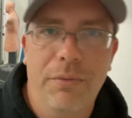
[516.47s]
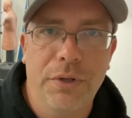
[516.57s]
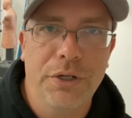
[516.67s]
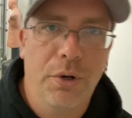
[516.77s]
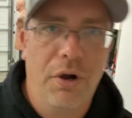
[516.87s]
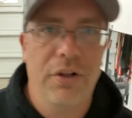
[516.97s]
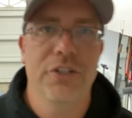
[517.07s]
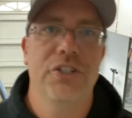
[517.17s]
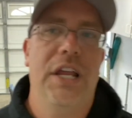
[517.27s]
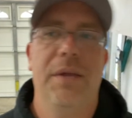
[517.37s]
when you were all
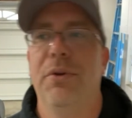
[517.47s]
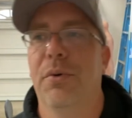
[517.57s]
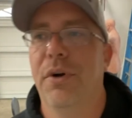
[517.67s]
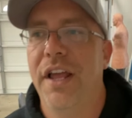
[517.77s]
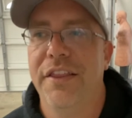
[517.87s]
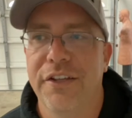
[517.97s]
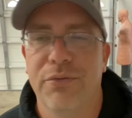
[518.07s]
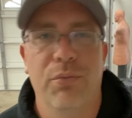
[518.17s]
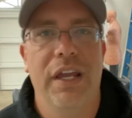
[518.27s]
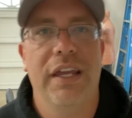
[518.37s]
in shape, you weren't at
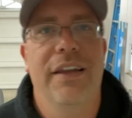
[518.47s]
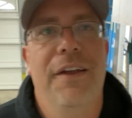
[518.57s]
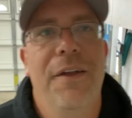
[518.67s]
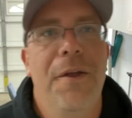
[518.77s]
this weight.